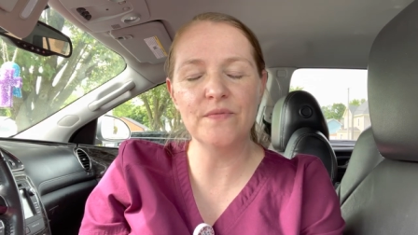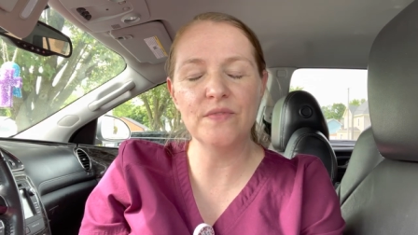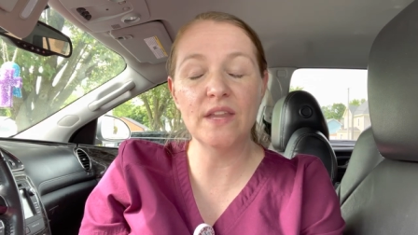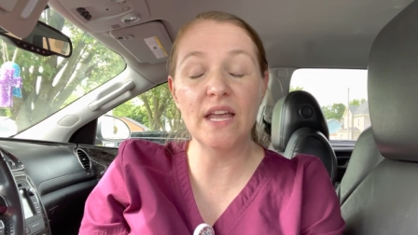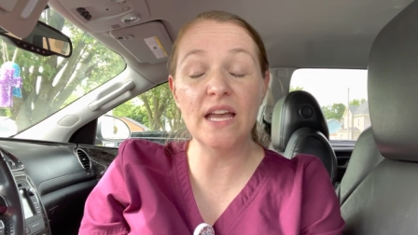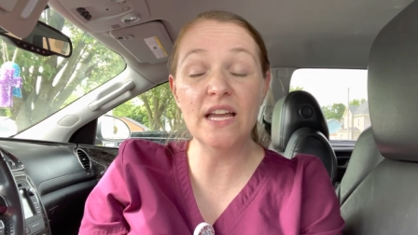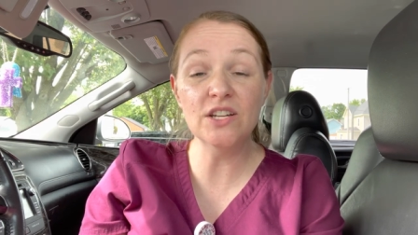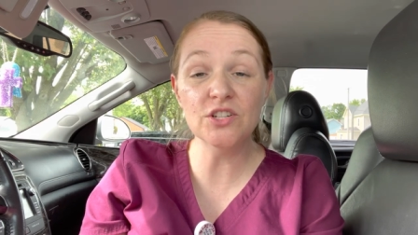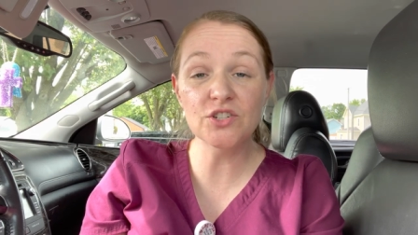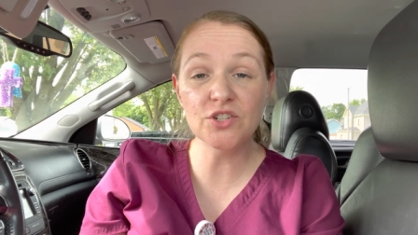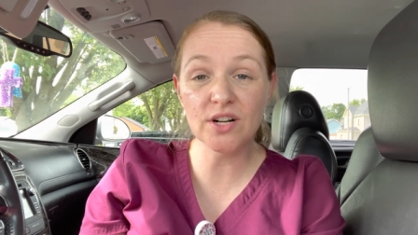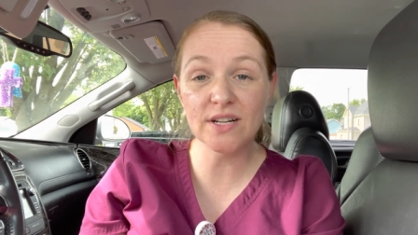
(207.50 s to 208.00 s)

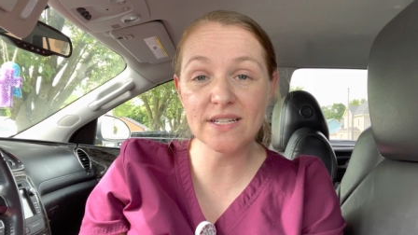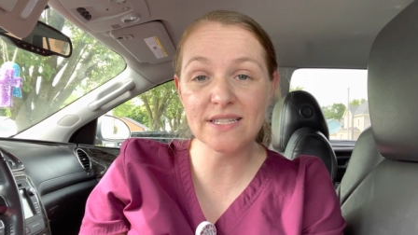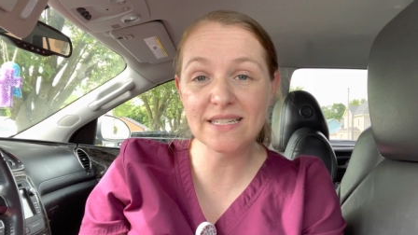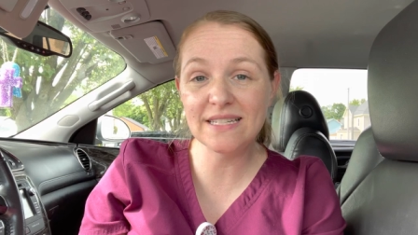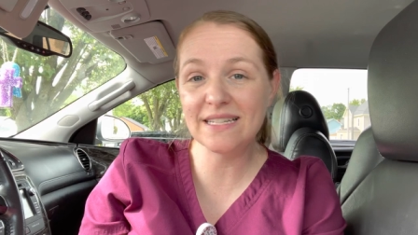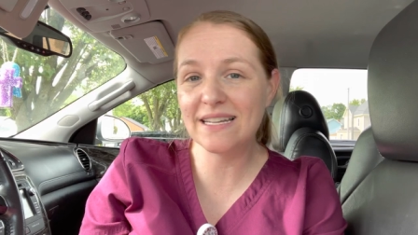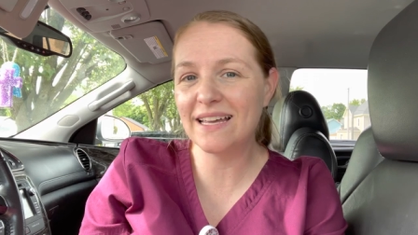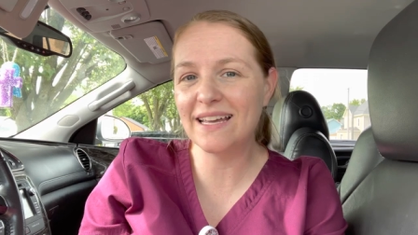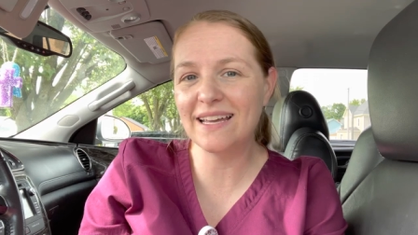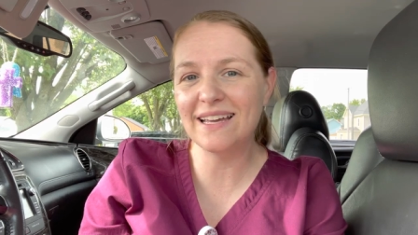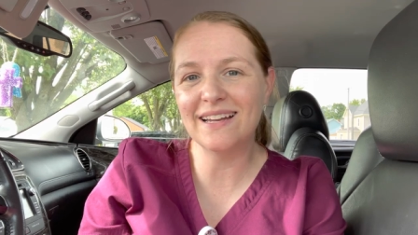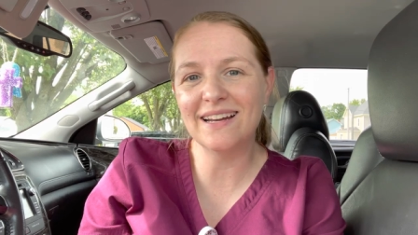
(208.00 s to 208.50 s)

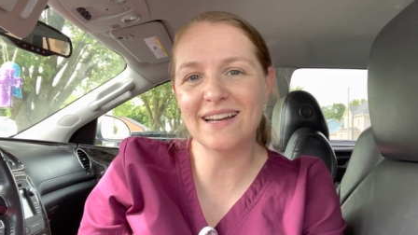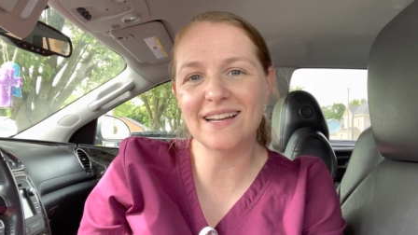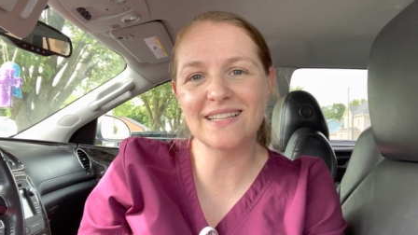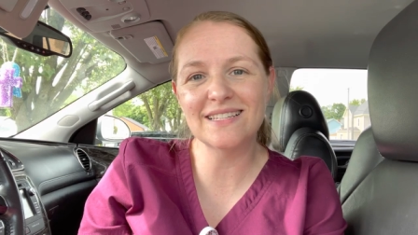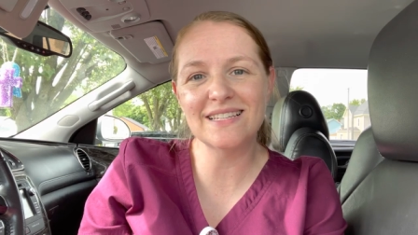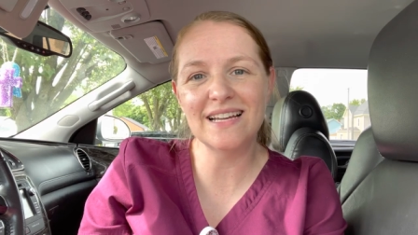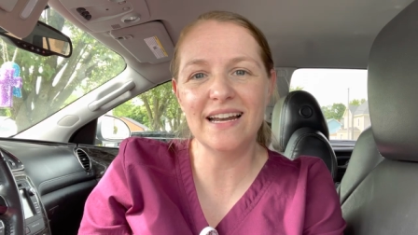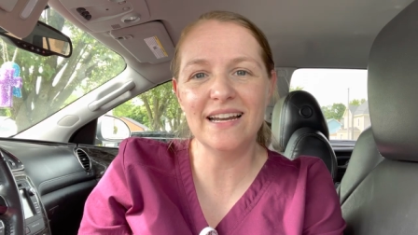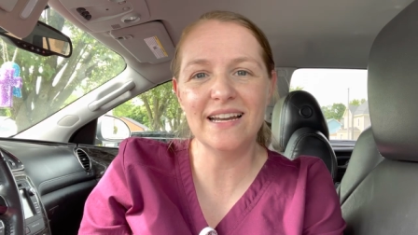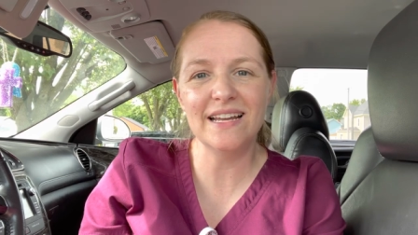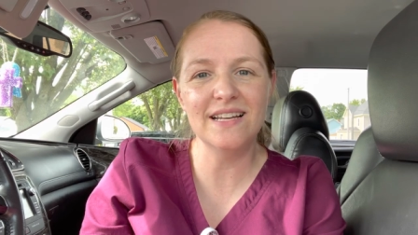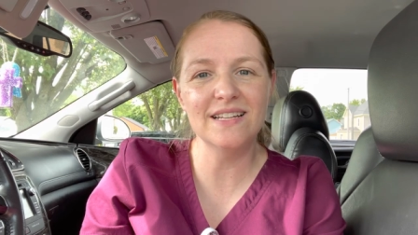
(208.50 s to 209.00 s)
interesting and
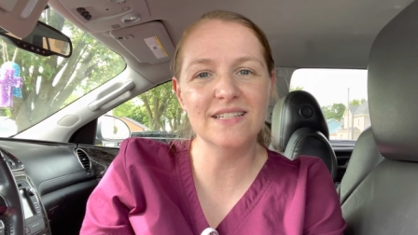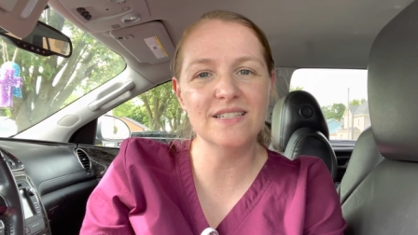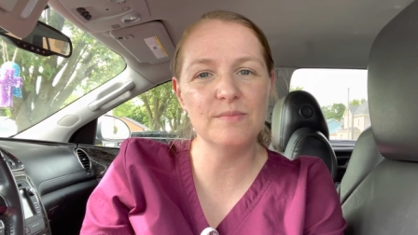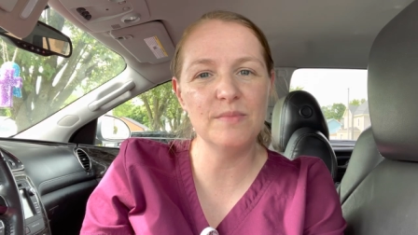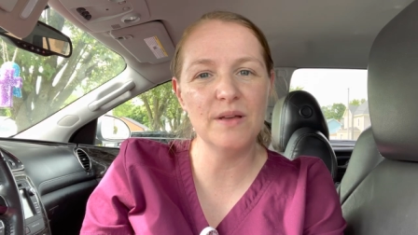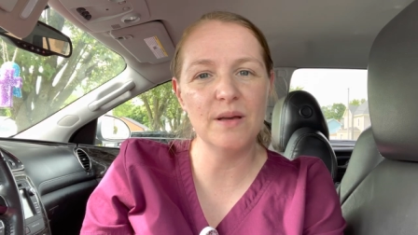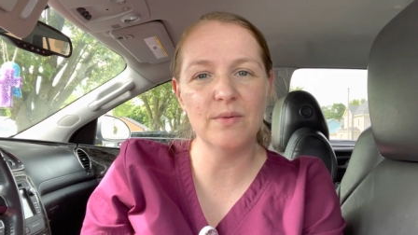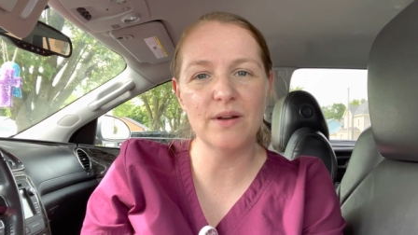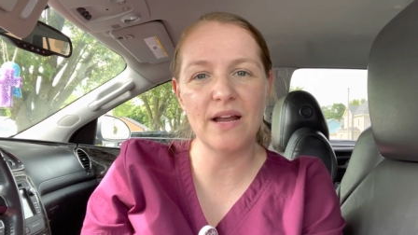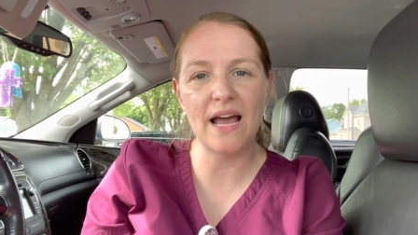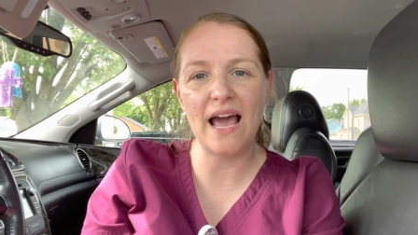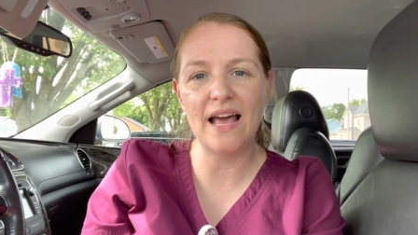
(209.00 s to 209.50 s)
exciting to be
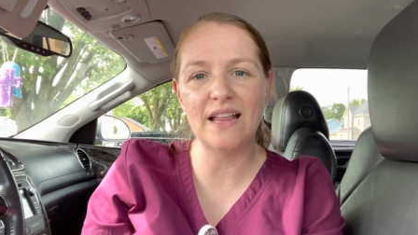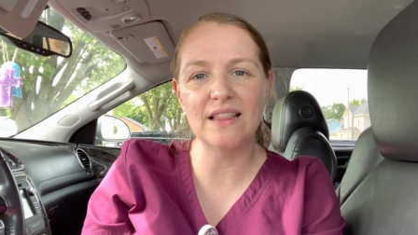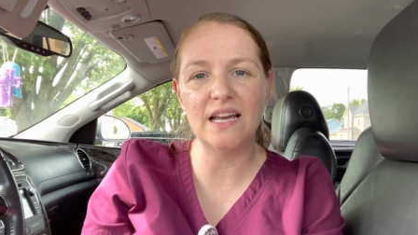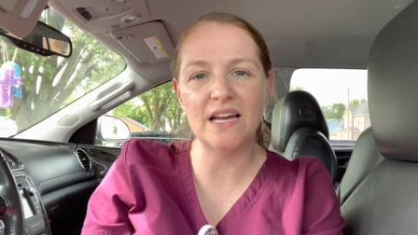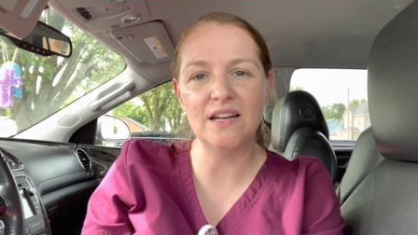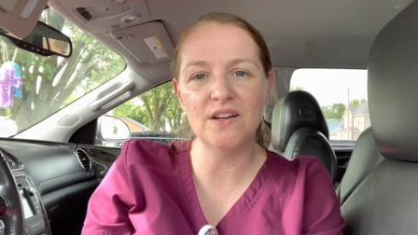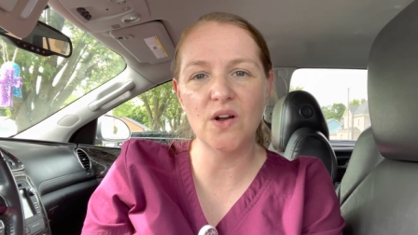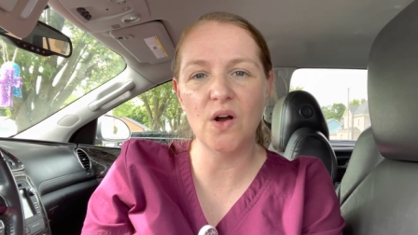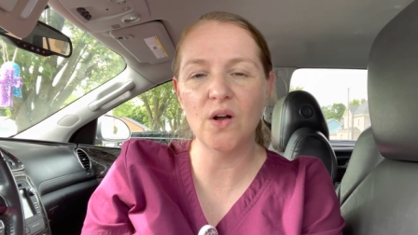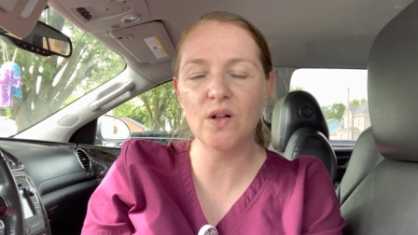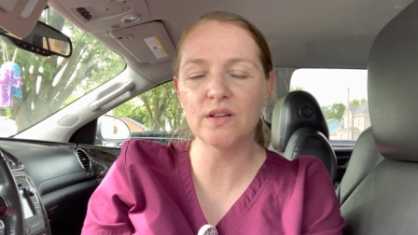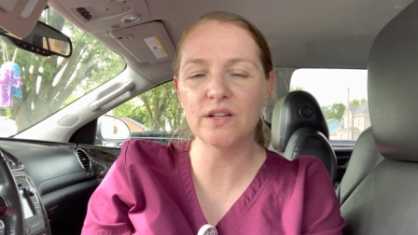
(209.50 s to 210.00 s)
able to add
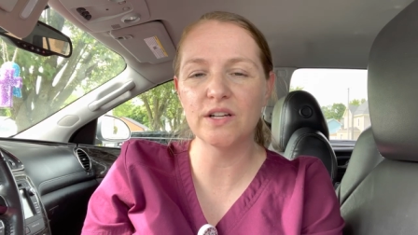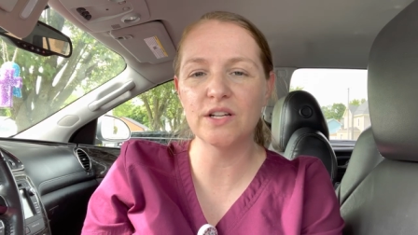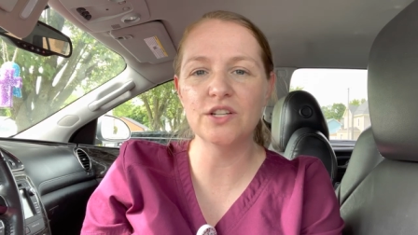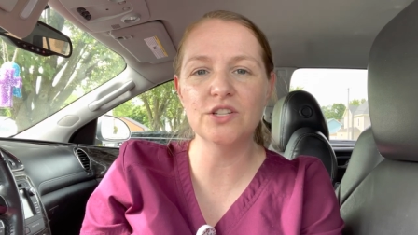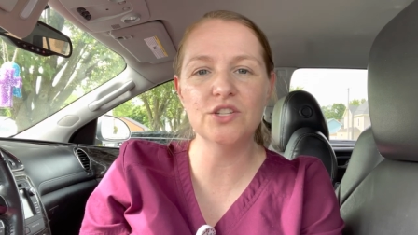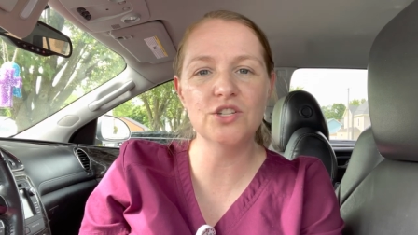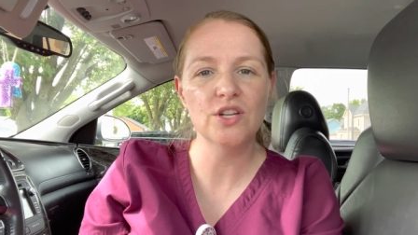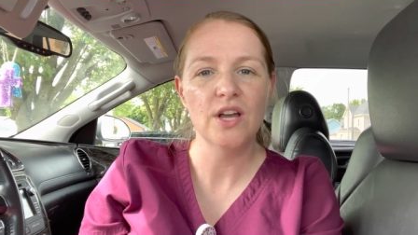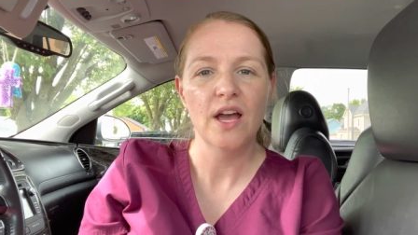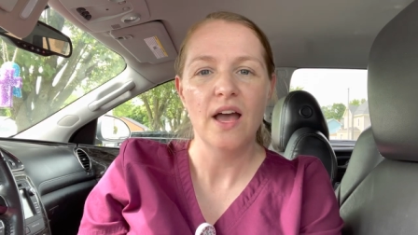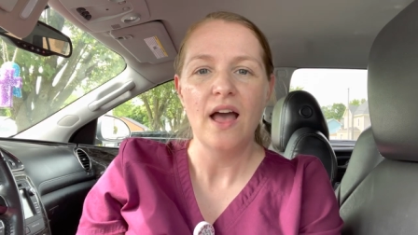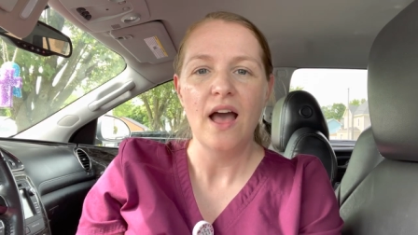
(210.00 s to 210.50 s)
that
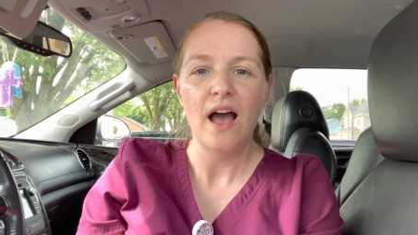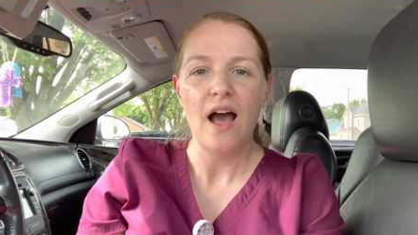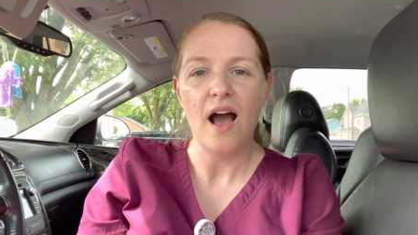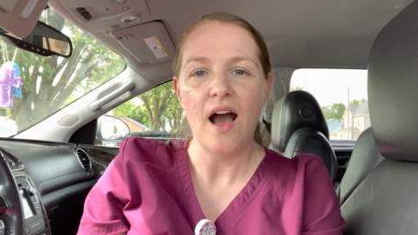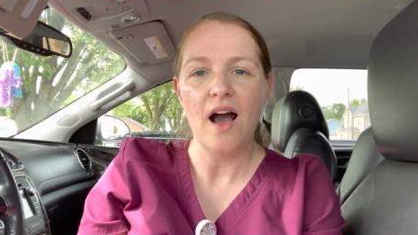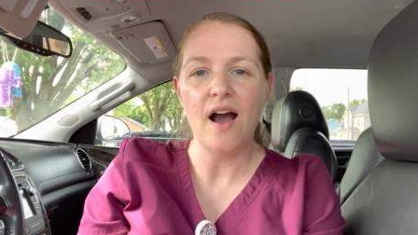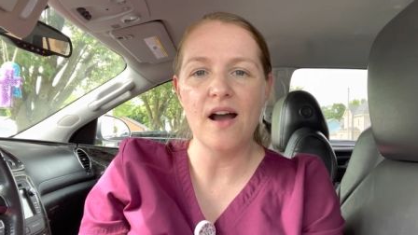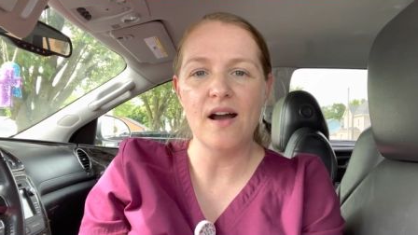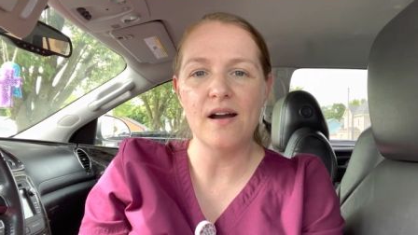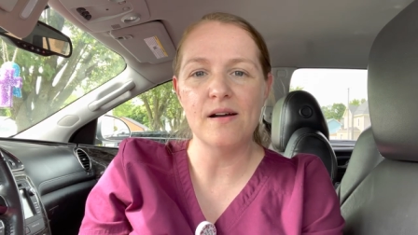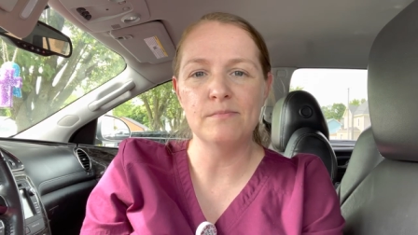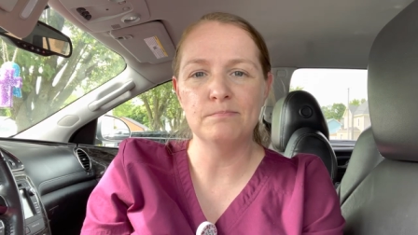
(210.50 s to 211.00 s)
knowledge
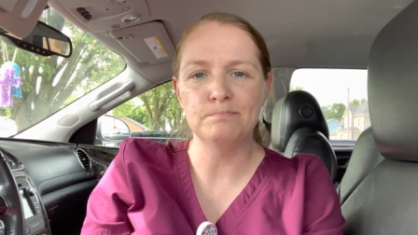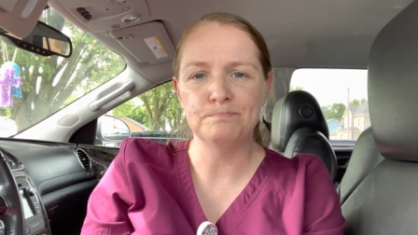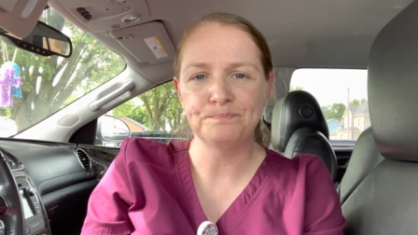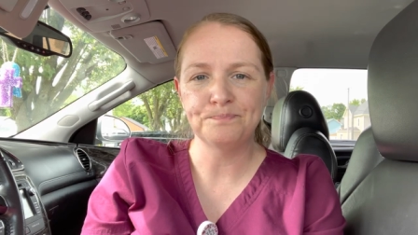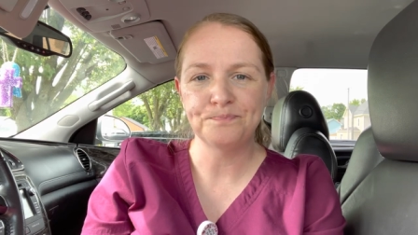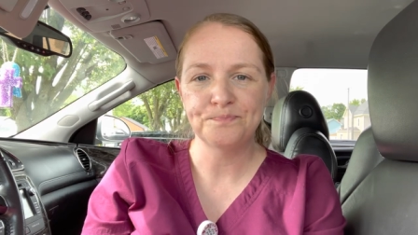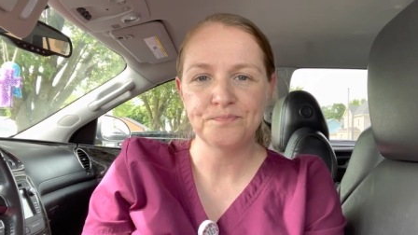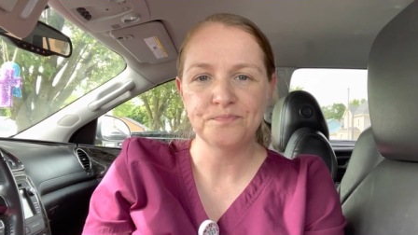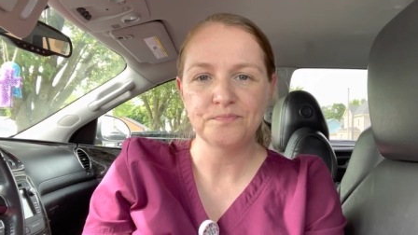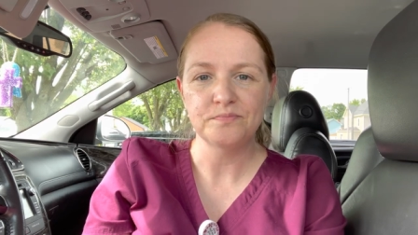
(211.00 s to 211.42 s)
Um,